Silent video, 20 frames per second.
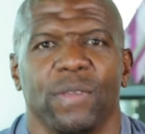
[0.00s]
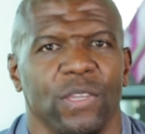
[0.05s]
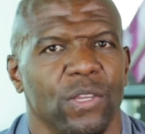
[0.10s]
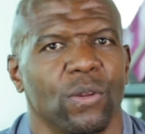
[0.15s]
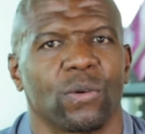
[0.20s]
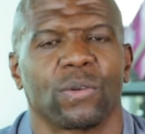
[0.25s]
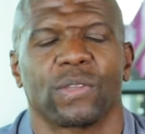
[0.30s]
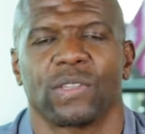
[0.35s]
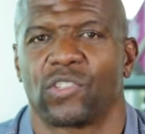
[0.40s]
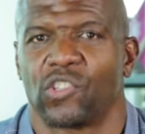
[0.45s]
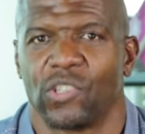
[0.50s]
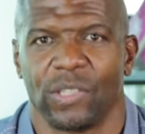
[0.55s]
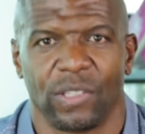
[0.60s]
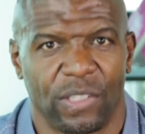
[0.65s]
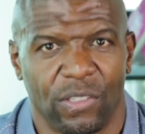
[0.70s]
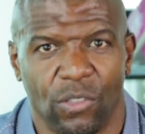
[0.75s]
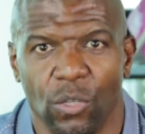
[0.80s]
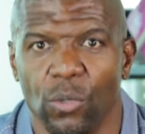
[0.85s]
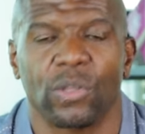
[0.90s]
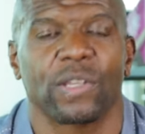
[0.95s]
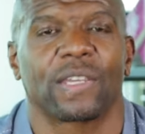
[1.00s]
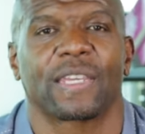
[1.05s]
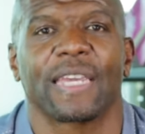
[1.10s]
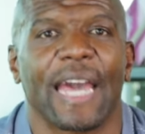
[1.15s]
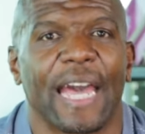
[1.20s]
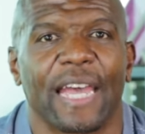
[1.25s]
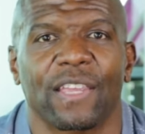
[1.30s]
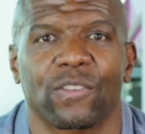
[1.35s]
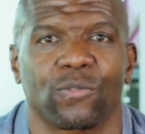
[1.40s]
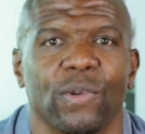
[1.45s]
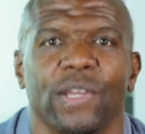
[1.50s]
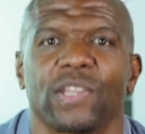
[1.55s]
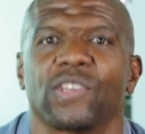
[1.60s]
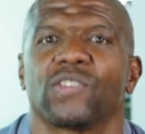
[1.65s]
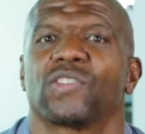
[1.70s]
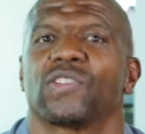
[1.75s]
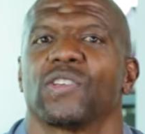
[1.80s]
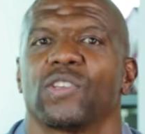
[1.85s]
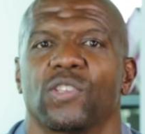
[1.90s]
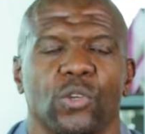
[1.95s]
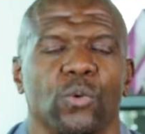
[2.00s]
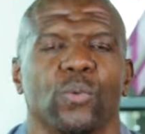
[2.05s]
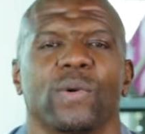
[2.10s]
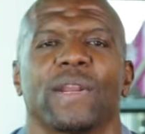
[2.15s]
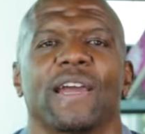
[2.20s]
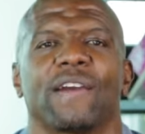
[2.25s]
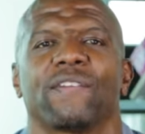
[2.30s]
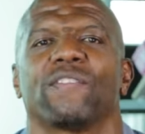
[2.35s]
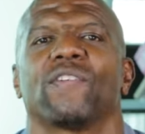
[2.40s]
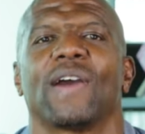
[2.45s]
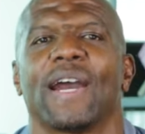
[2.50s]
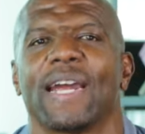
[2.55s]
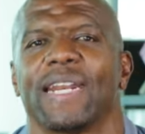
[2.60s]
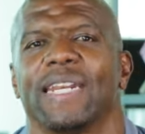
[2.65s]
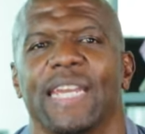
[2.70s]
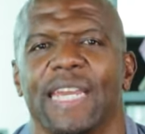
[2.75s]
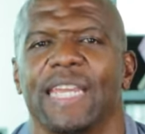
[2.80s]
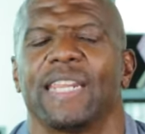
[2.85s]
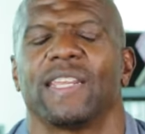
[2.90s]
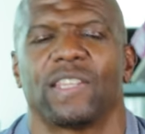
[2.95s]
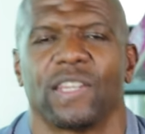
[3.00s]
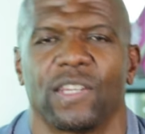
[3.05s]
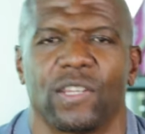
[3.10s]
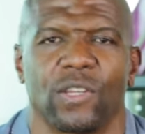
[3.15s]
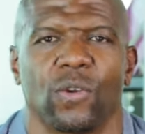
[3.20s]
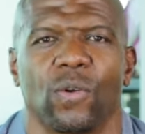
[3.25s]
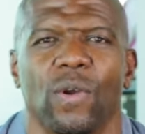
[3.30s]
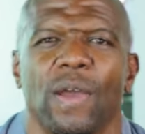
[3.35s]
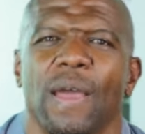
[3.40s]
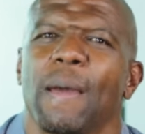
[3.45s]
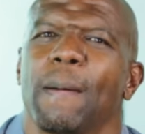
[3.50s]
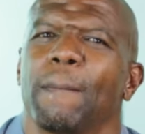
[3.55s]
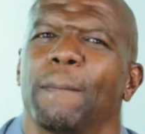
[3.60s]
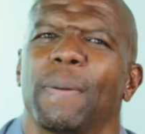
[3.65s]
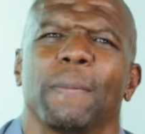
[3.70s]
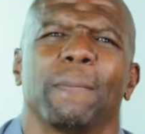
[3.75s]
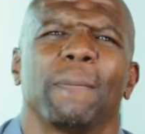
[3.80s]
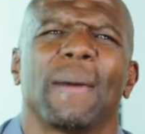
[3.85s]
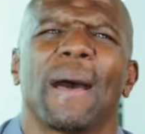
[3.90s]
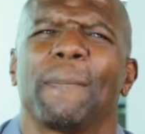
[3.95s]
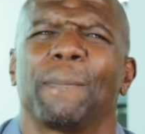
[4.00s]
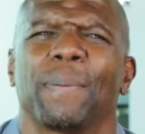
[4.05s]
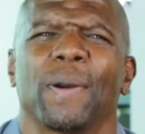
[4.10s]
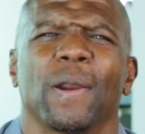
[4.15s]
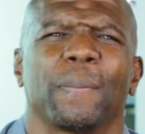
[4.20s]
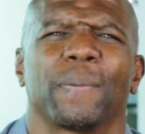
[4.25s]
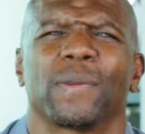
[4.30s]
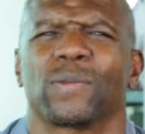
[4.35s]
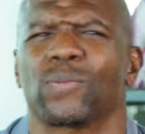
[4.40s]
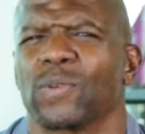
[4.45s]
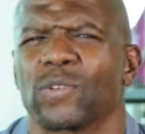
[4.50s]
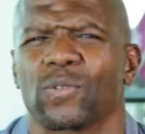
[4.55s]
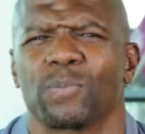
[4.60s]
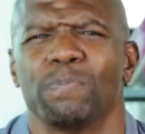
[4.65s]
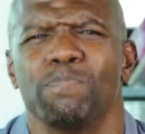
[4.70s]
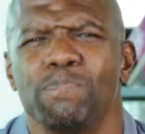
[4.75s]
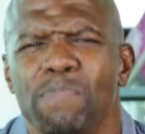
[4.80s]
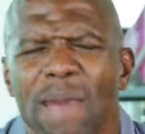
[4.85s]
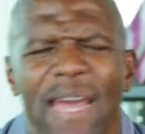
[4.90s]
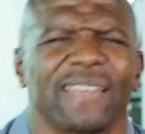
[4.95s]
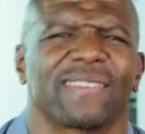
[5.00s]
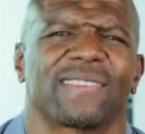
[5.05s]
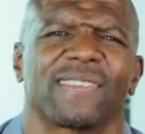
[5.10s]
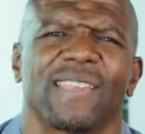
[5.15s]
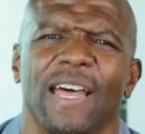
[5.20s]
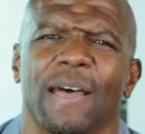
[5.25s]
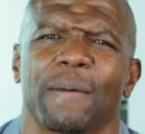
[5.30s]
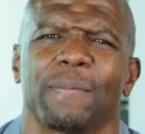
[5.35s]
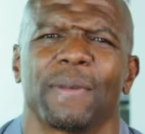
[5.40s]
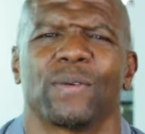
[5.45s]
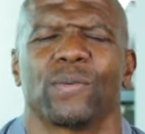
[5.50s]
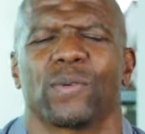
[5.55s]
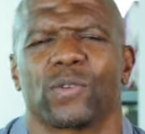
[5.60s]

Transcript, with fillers: you know, do the cash register, do whatever I needed to do. But my purpose was messed up.